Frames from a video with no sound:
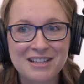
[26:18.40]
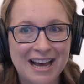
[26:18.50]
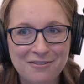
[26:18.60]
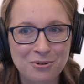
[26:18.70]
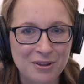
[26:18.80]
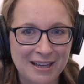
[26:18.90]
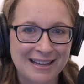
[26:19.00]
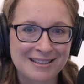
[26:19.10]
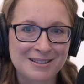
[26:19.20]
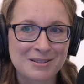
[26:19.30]
to have all the
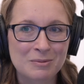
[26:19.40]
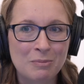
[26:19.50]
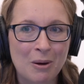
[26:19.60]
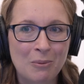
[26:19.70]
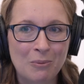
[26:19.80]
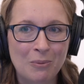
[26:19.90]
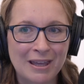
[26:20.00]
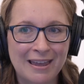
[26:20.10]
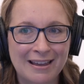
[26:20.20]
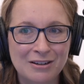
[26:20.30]
answers, but we
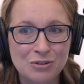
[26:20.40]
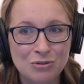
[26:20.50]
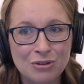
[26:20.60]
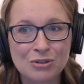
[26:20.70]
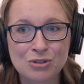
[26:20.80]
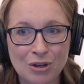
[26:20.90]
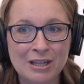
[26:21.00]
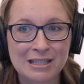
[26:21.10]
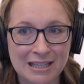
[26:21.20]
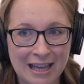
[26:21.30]
can do this
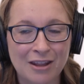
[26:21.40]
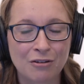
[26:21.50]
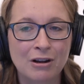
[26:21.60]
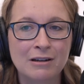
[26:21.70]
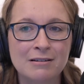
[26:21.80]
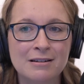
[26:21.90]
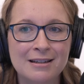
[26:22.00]
journey together and